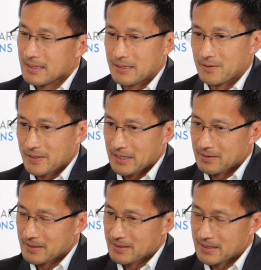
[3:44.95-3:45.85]
you know, you
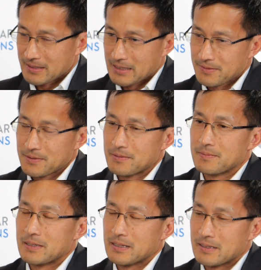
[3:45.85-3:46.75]
had successful
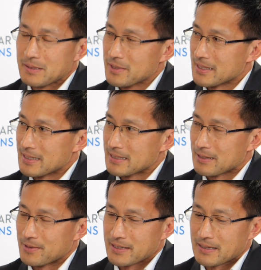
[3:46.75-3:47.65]
uh,
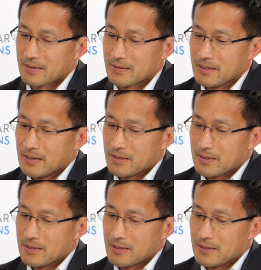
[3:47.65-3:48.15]
hemostasis at one hour.